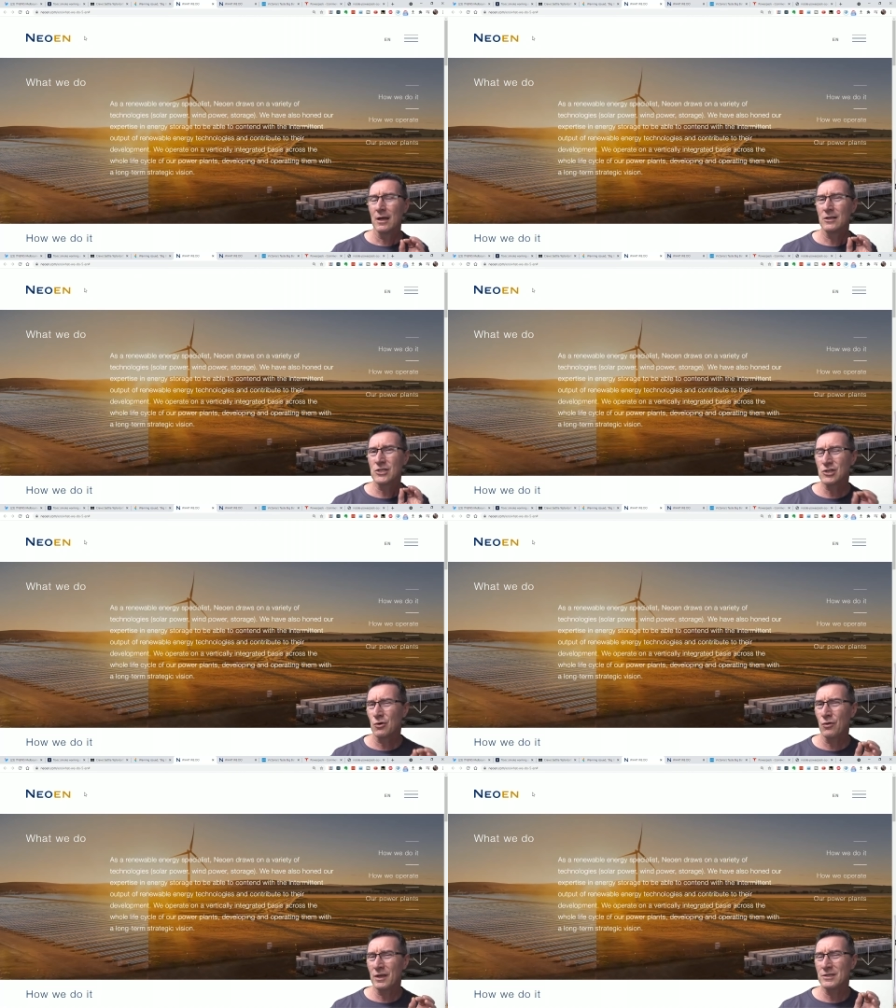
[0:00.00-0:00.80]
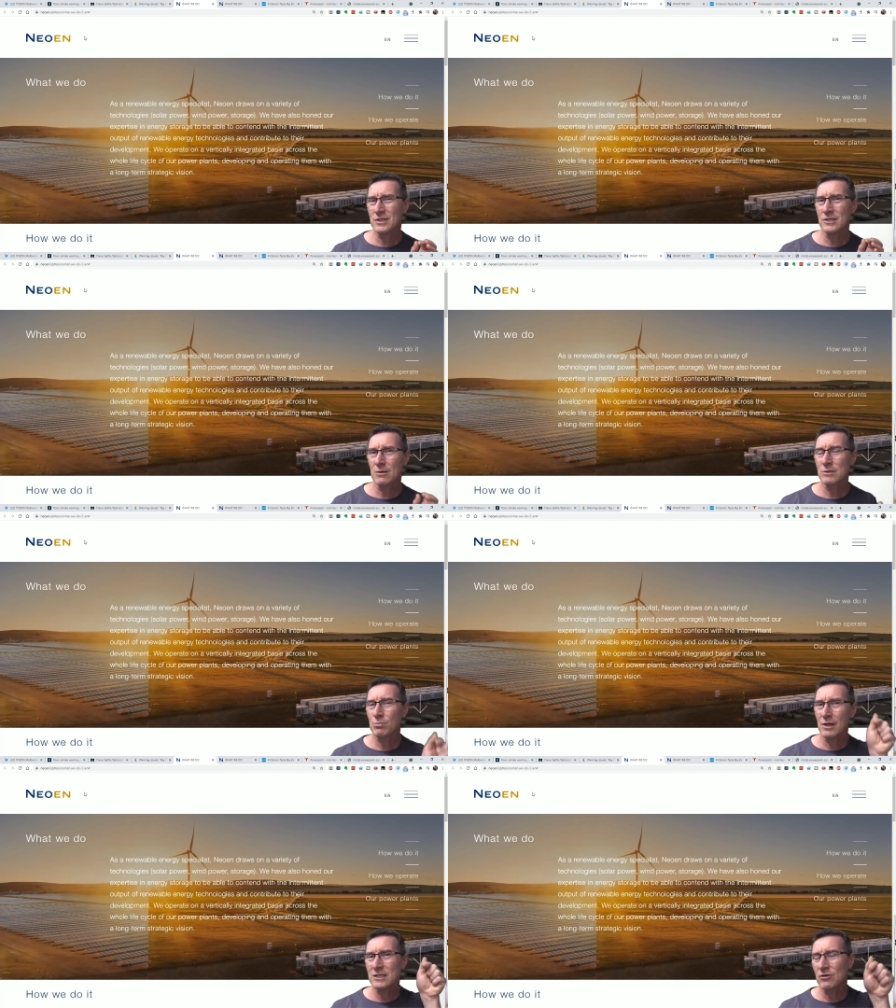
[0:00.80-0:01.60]
install these systems.
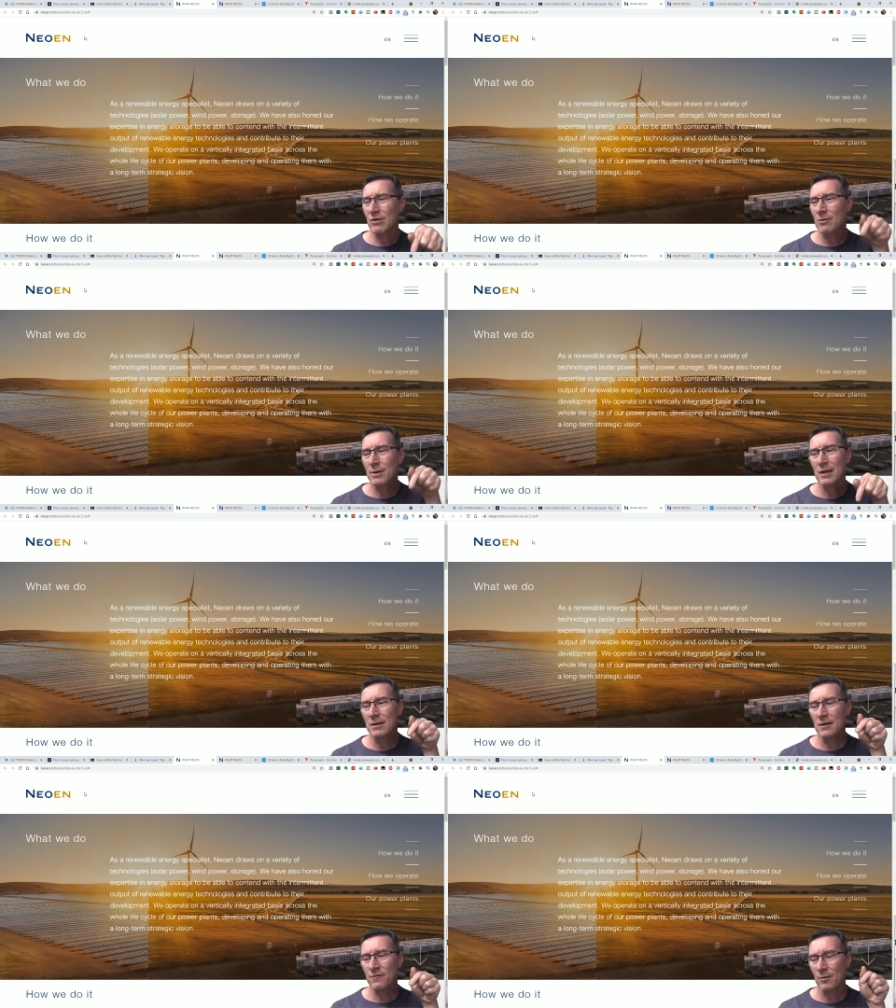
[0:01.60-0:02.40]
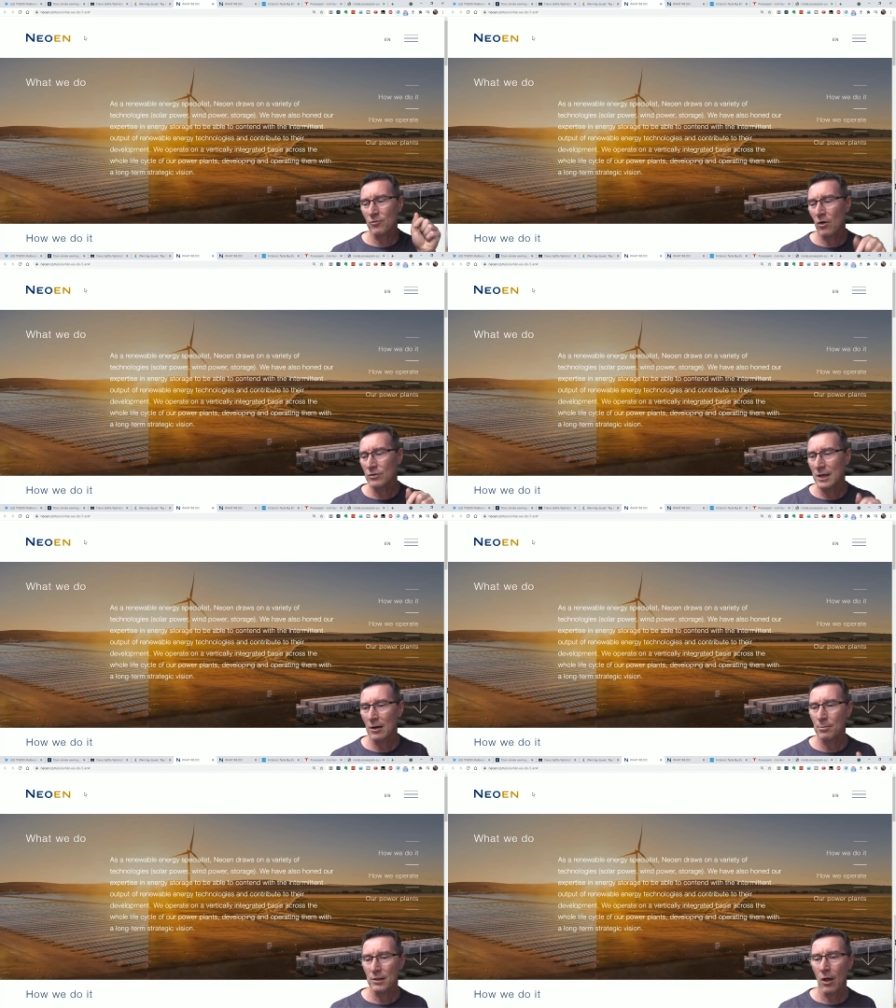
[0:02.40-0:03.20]
Please correct me if I'm wrong
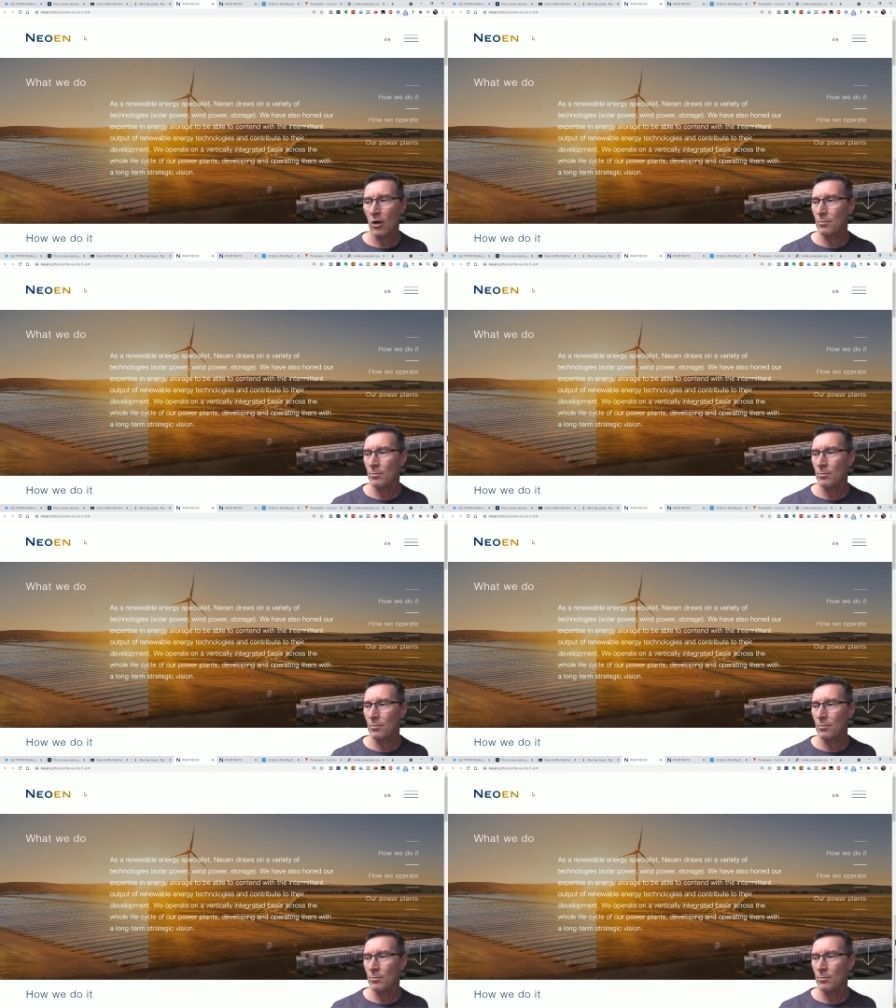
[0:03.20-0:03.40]
down below.